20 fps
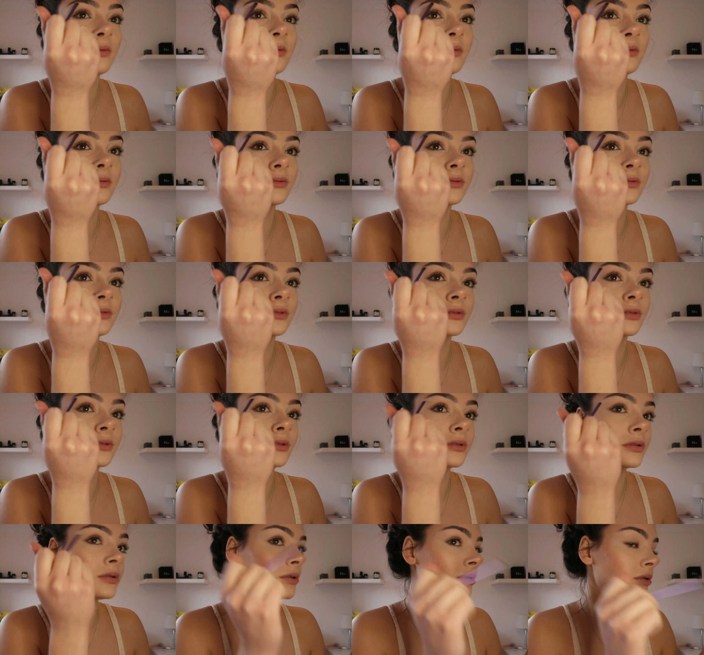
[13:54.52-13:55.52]

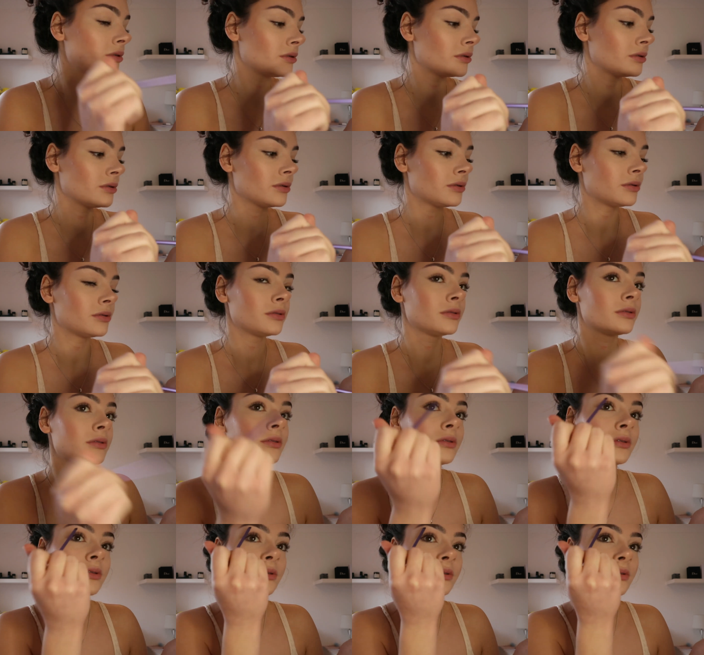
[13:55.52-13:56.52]

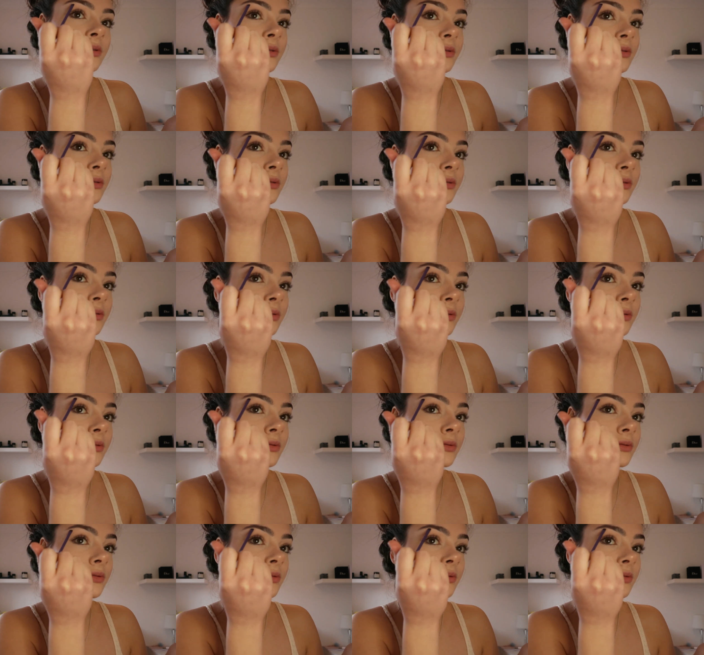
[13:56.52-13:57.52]

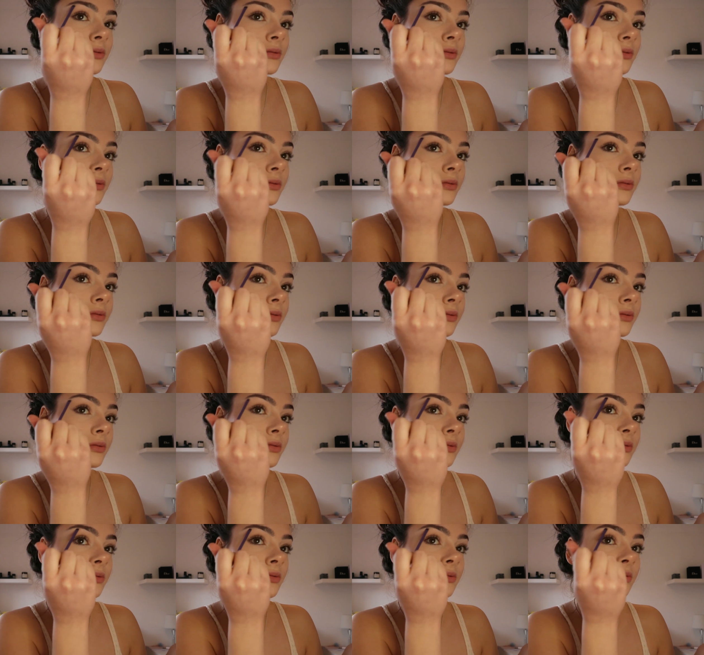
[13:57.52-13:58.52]

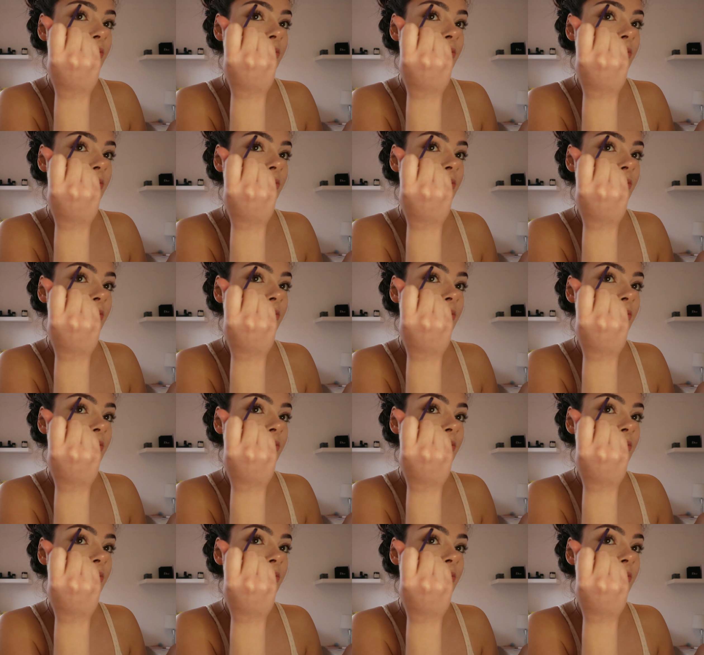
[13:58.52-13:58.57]
No one is speaking in this clip.